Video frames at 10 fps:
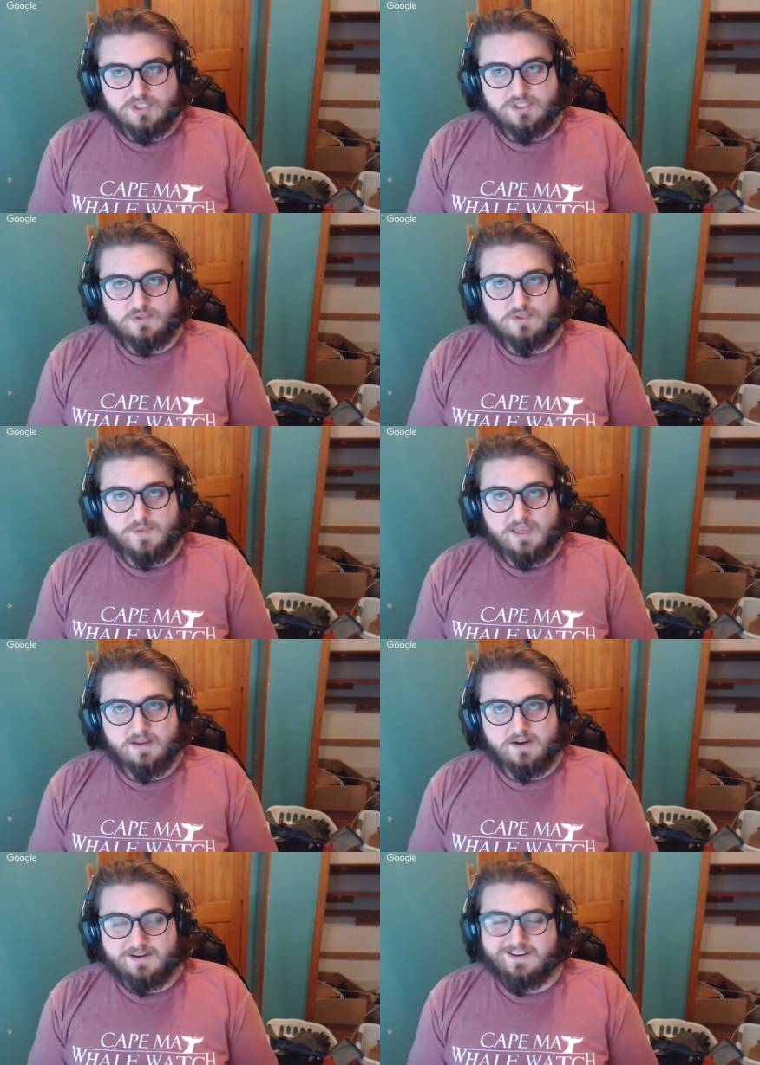do
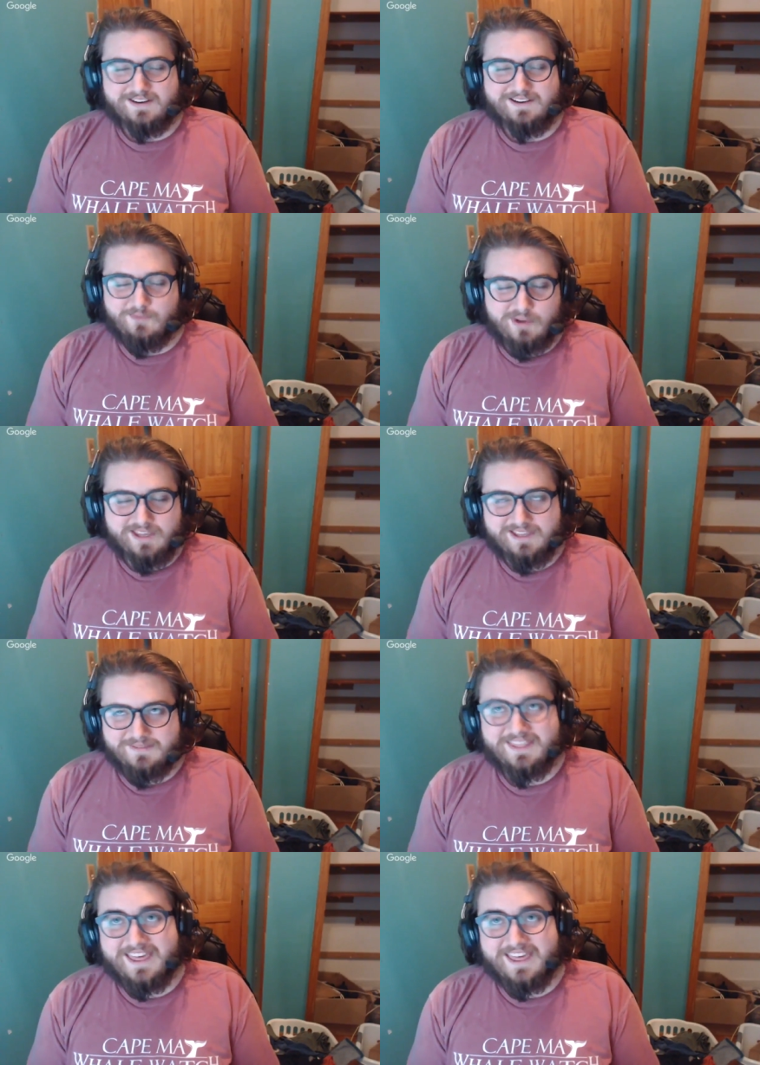spend, or we,